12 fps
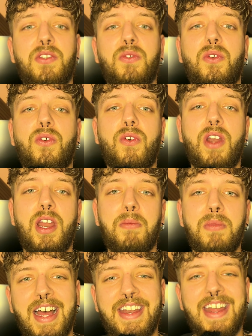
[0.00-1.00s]
to cram
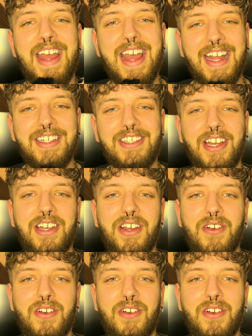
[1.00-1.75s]
an entire